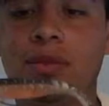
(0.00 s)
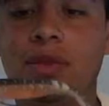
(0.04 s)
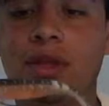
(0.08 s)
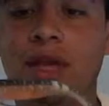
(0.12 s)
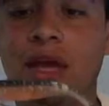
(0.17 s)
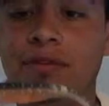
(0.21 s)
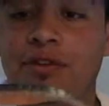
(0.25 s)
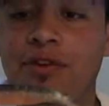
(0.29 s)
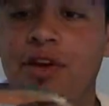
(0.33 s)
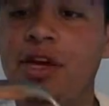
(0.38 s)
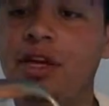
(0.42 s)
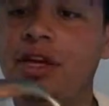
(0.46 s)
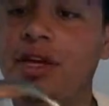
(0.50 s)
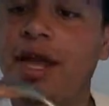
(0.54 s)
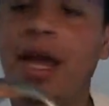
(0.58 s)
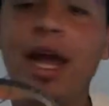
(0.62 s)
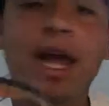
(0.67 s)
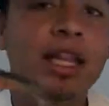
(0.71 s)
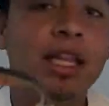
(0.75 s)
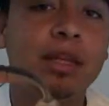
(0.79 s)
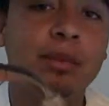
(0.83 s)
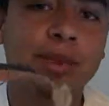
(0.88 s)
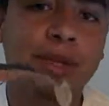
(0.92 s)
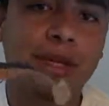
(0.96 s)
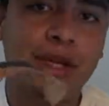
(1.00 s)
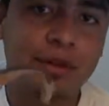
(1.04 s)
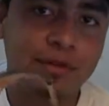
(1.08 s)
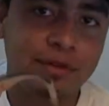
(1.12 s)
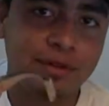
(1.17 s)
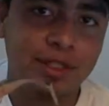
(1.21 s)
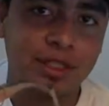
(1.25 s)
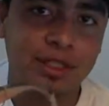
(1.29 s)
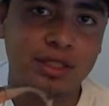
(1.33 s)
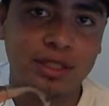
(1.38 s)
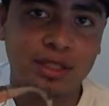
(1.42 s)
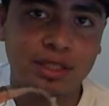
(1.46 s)
I've caught a hell of a bit off
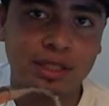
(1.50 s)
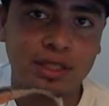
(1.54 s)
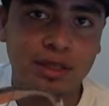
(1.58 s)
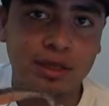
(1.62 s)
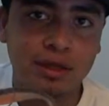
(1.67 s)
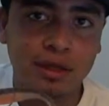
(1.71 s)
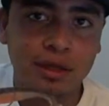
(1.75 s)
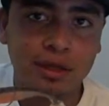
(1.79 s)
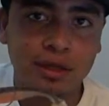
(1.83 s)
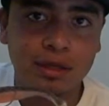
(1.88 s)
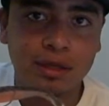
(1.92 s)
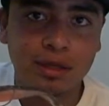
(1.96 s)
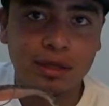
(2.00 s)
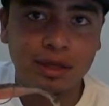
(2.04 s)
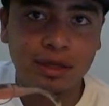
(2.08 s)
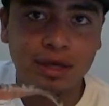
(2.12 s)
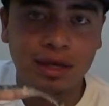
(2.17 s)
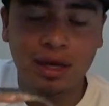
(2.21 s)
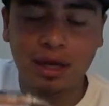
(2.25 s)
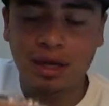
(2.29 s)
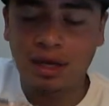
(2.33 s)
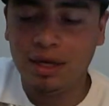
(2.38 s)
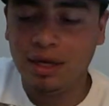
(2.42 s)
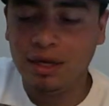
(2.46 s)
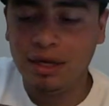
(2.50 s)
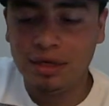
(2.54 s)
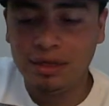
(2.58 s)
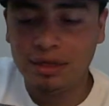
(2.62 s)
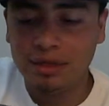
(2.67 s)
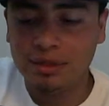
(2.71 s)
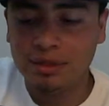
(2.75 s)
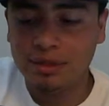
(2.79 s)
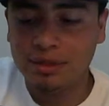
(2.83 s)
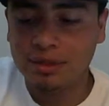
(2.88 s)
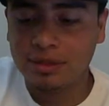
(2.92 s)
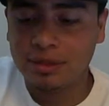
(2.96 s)
of this thing. Uh,
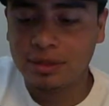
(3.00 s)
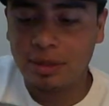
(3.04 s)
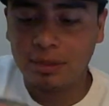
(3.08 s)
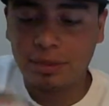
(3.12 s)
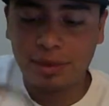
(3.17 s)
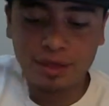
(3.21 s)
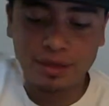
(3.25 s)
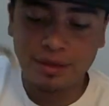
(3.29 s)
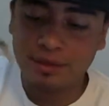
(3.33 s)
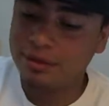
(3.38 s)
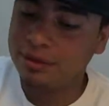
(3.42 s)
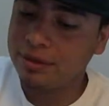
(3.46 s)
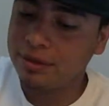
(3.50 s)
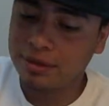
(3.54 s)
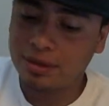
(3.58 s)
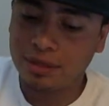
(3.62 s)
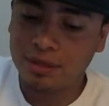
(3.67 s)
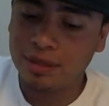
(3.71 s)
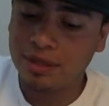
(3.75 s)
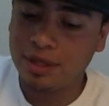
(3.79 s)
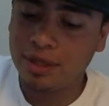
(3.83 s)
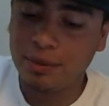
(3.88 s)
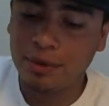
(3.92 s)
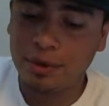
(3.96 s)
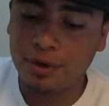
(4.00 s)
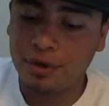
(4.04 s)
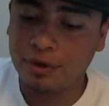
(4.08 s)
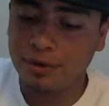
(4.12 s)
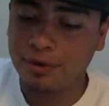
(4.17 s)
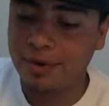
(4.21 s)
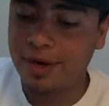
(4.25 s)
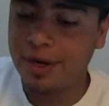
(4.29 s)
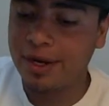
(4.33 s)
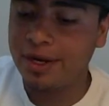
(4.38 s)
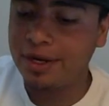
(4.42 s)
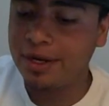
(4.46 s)
I mean, they were
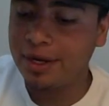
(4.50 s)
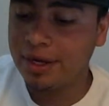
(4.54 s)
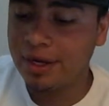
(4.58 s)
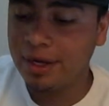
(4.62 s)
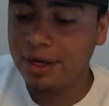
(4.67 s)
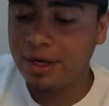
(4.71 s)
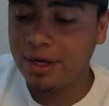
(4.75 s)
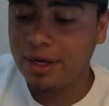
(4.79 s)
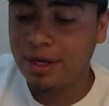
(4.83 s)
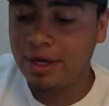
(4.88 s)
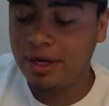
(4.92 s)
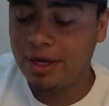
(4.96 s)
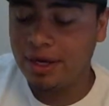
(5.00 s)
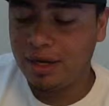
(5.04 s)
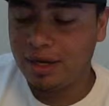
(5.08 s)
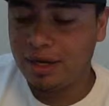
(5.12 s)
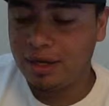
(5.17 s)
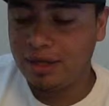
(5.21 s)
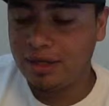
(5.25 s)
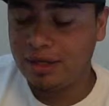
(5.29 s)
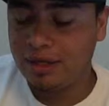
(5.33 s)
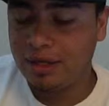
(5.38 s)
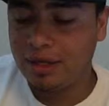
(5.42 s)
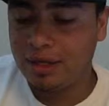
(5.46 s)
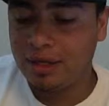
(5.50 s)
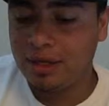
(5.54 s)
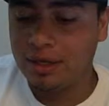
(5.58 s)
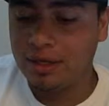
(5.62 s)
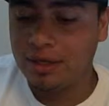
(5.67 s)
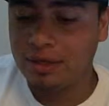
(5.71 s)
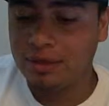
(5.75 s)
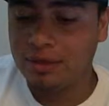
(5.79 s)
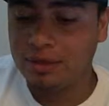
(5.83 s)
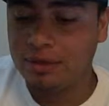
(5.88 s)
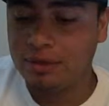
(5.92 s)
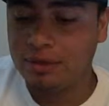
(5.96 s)
great. Uh,